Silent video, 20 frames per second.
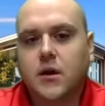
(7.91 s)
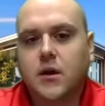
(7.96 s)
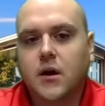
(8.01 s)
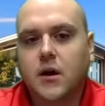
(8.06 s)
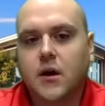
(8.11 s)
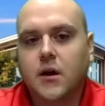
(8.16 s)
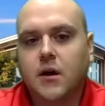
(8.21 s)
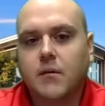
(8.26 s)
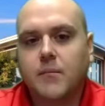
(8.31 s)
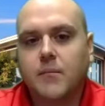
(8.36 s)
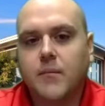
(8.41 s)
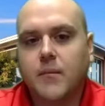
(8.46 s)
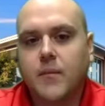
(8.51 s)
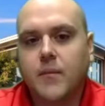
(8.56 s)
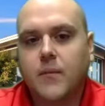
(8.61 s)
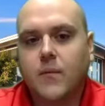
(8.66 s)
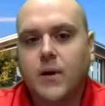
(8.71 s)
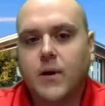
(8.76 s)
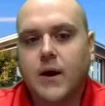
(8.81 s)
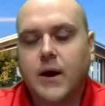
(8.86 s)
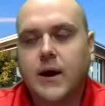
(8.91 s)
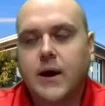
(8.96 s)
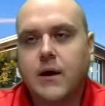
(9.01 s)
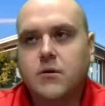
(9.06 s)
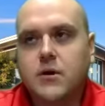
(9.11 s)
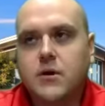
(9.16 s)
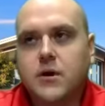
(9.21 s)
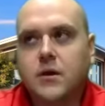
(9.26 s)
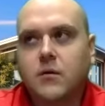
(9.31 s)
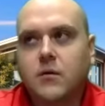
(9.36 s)

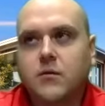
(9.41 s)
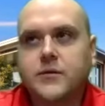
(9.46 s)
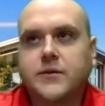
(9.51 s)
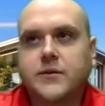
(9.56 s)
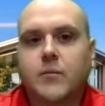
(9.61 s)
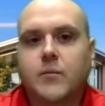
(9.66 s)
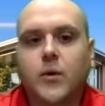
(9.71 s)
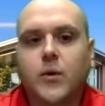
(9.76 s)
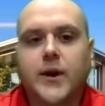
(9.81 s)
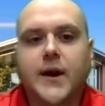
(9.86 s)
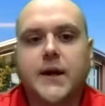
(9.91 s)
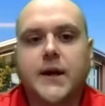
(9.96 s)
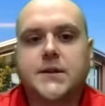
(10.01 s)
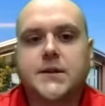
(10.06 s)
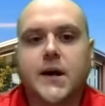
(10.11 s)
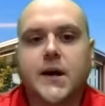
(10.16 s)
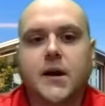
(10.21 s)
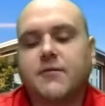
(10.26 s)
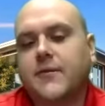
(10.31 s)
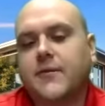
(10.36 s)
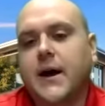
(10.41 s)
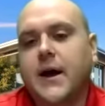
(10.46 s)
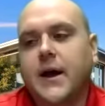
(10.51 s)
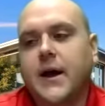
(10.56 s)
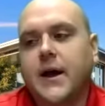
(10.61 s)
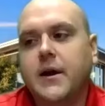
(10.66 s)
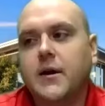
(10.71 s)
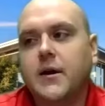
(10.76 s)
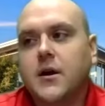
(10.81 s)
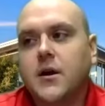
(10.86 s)
how can someone
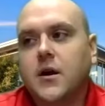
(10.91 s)
identify